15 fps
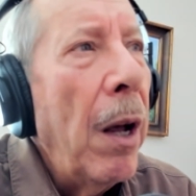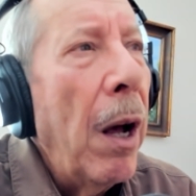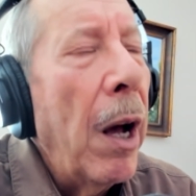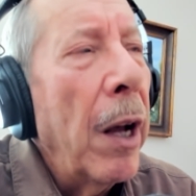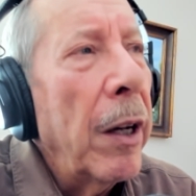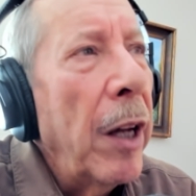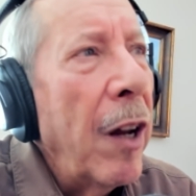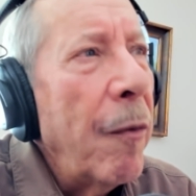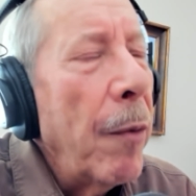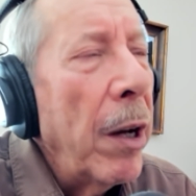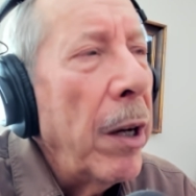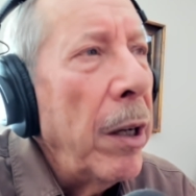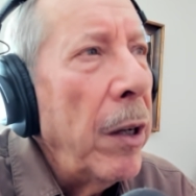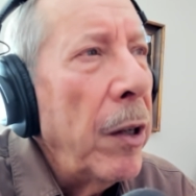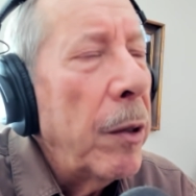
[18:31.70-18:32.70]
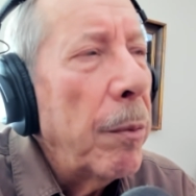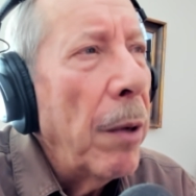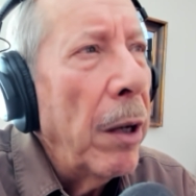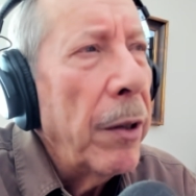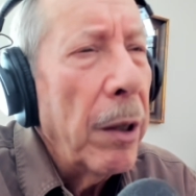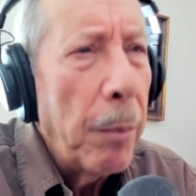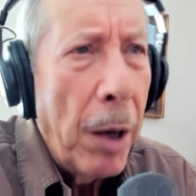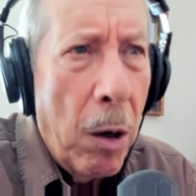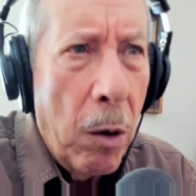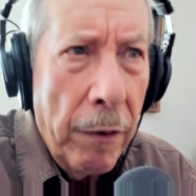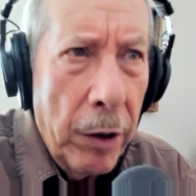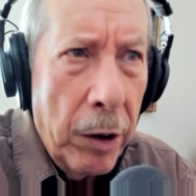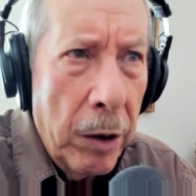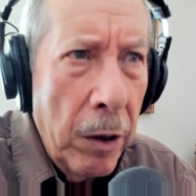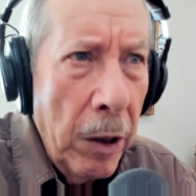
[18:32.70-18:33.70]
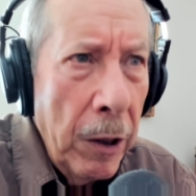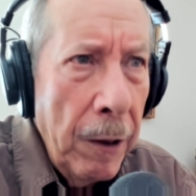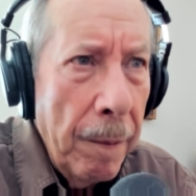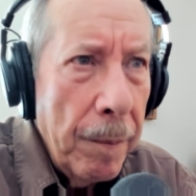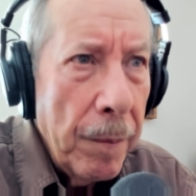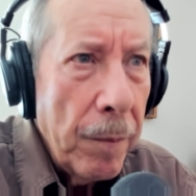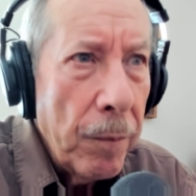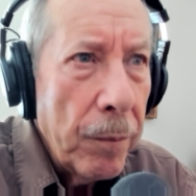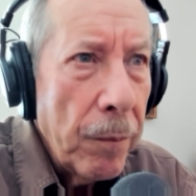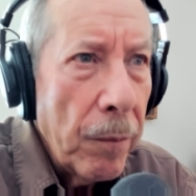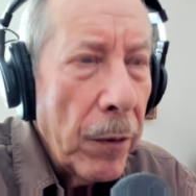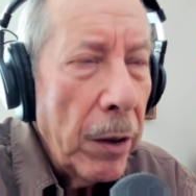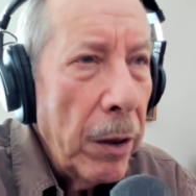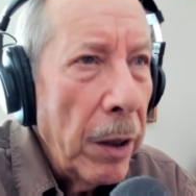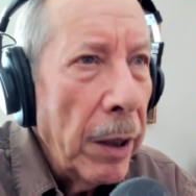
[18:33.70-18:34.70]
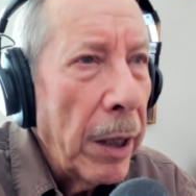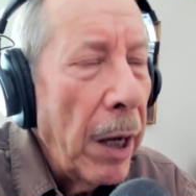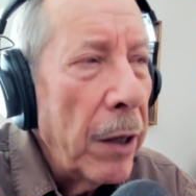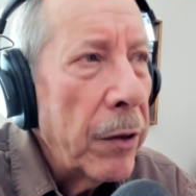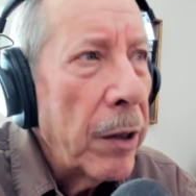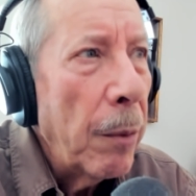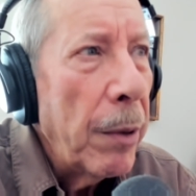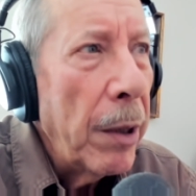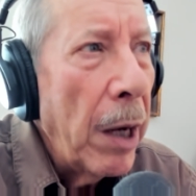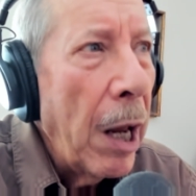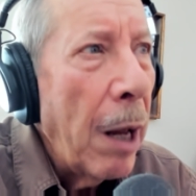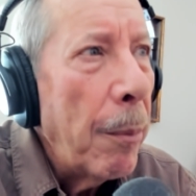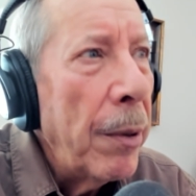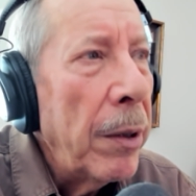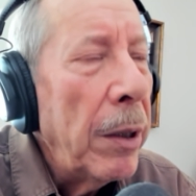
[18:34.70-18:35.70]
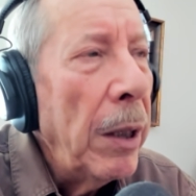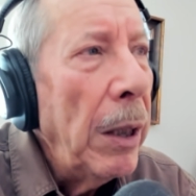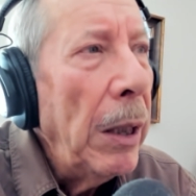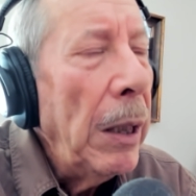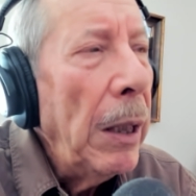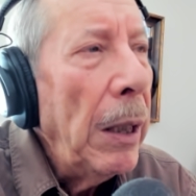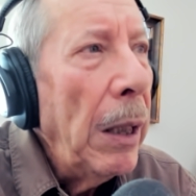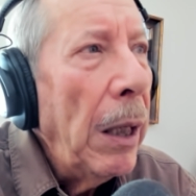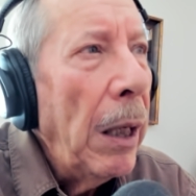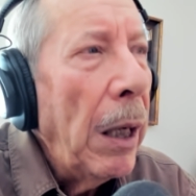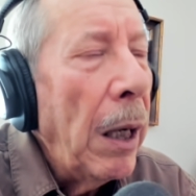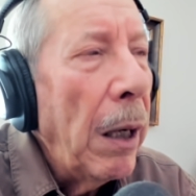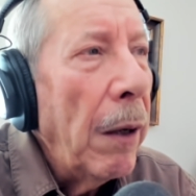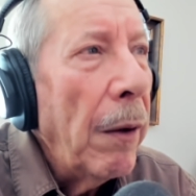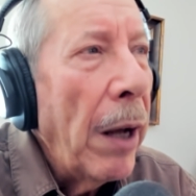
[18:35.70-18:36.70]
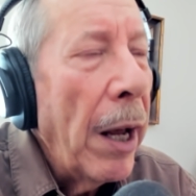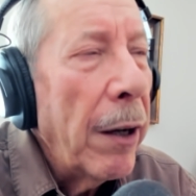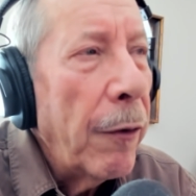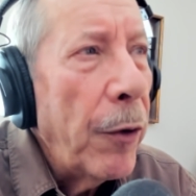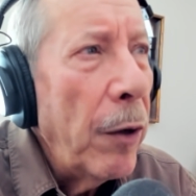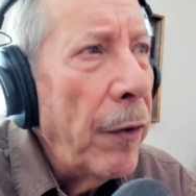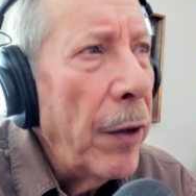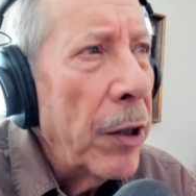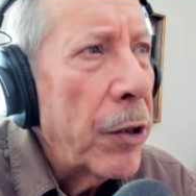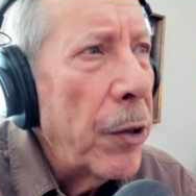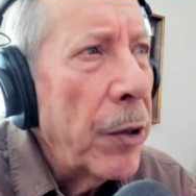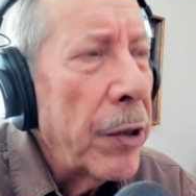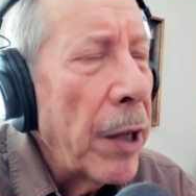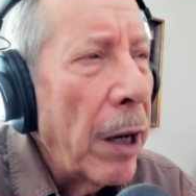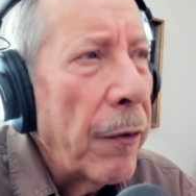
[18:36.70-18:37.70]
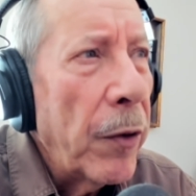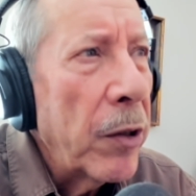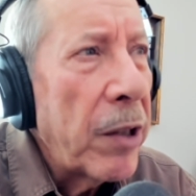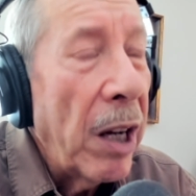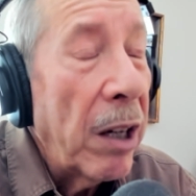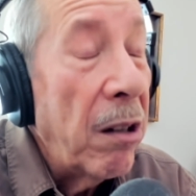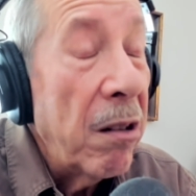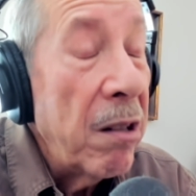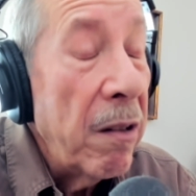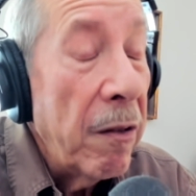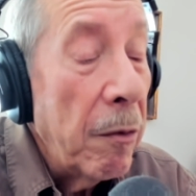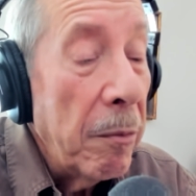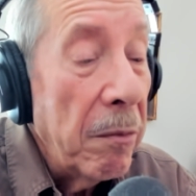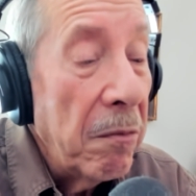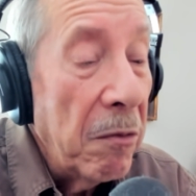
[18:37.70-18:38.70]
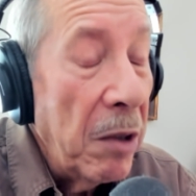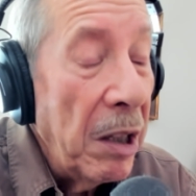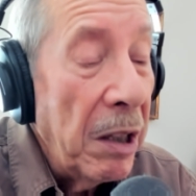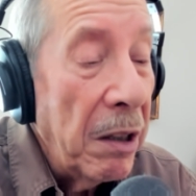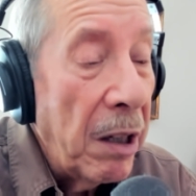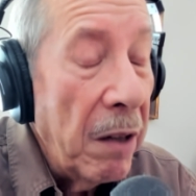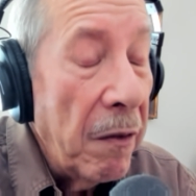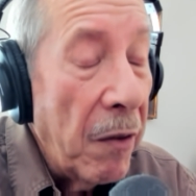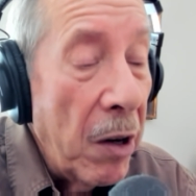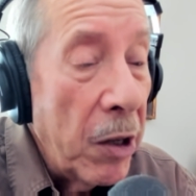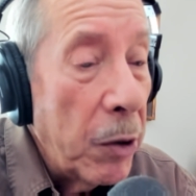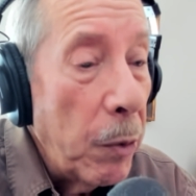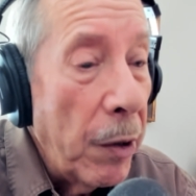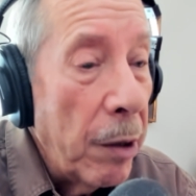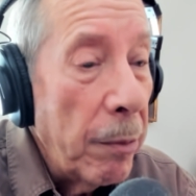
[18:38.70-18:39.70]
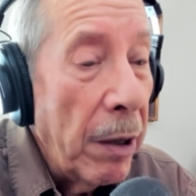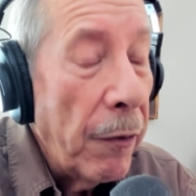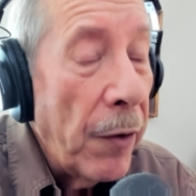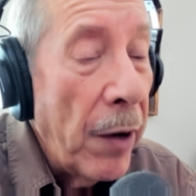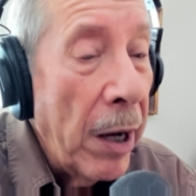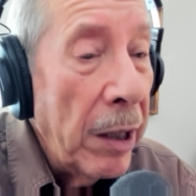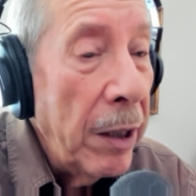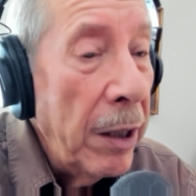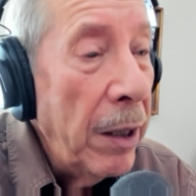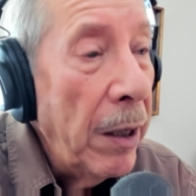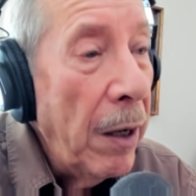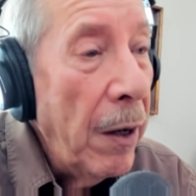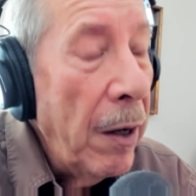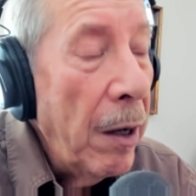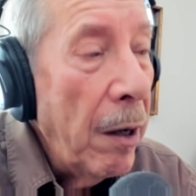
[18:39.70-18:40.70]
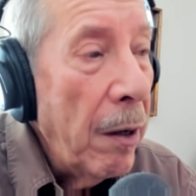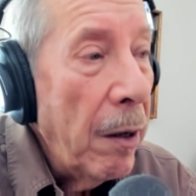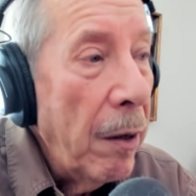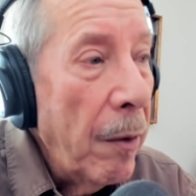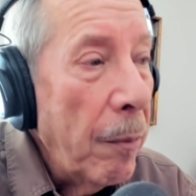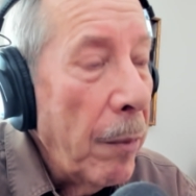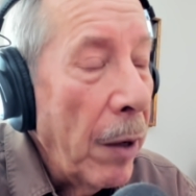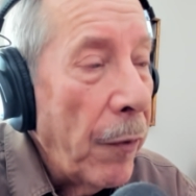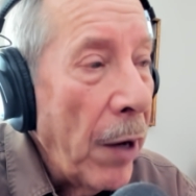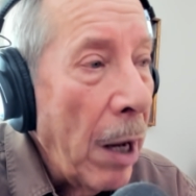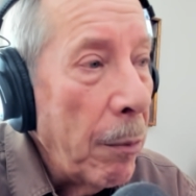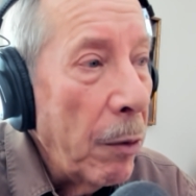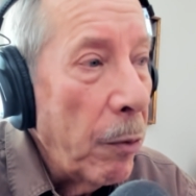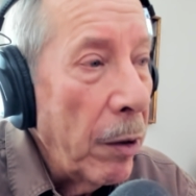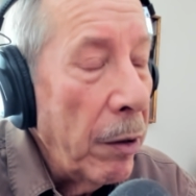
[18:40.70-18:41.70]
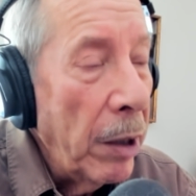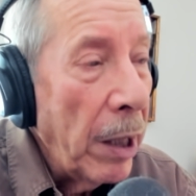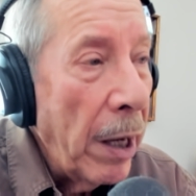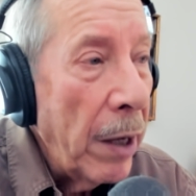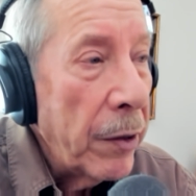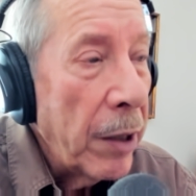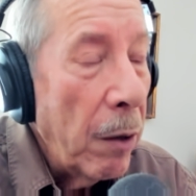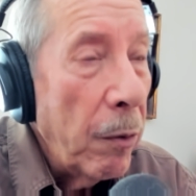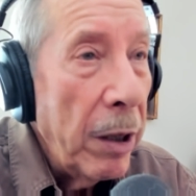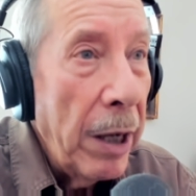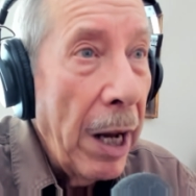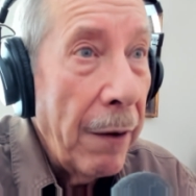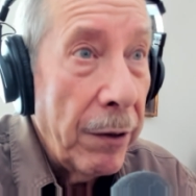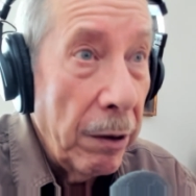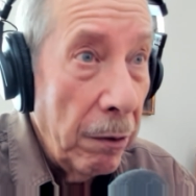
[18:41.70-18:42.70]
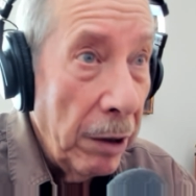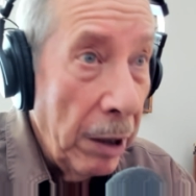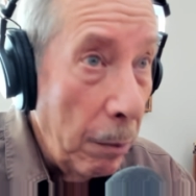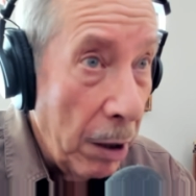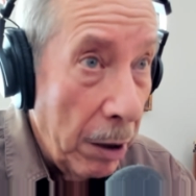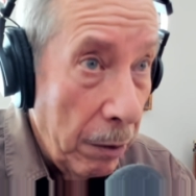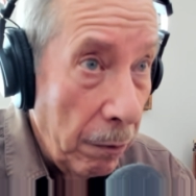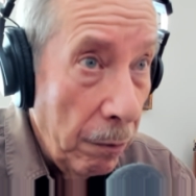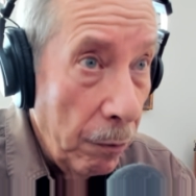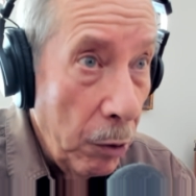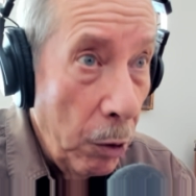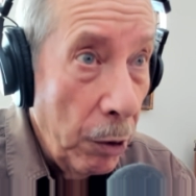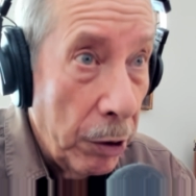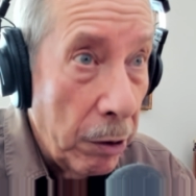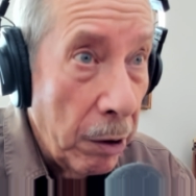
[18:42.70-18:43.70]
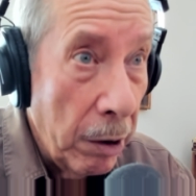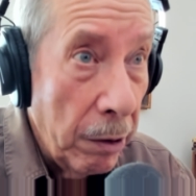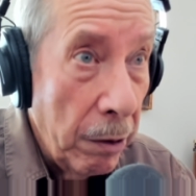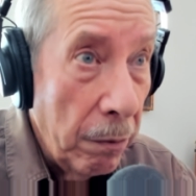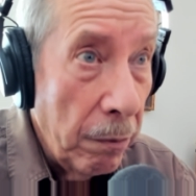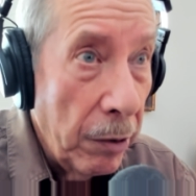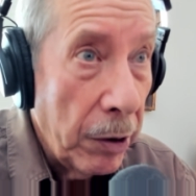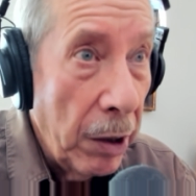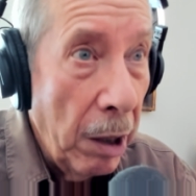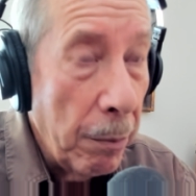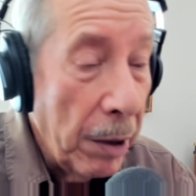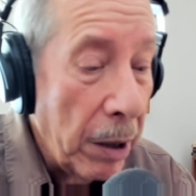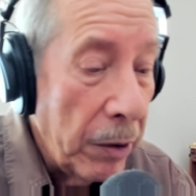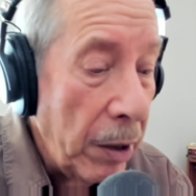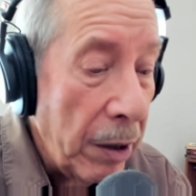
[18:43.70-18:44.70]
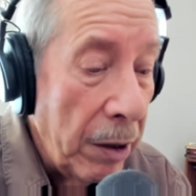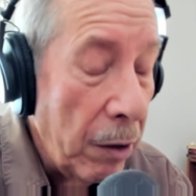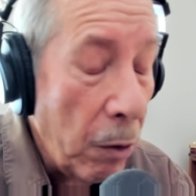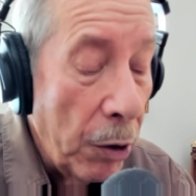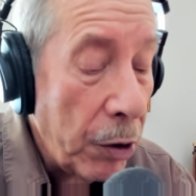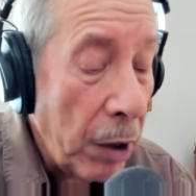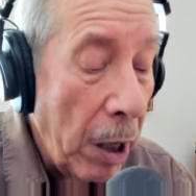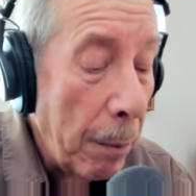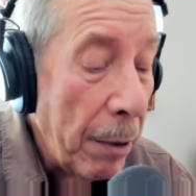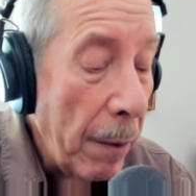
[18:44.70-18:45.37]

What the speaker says: I gave my niece, I think, power of attorney in case something happened. I had a few visitors at first. I couldn't even really converse with them. My family realized that we have to limit who's going to see him because he's in no shape.